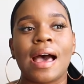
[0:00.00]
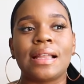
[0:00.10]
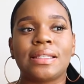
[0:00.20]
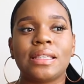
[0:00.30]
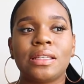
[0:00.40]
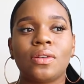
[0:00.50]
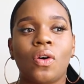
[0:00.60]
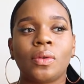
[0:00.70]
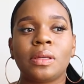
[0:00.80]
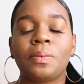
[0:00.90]
I did
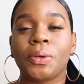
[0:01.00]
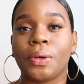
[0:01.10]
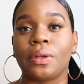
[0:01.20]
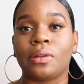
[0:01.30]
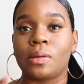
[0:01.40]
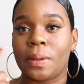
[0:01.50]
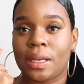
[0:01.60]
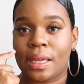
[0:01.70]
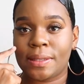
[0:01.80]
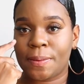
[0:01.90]
only put on a little bit,
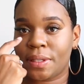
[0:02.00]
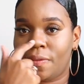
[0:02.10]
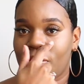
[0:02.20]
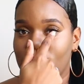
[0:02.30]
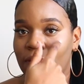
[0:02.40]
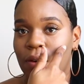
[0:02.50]
and I specifically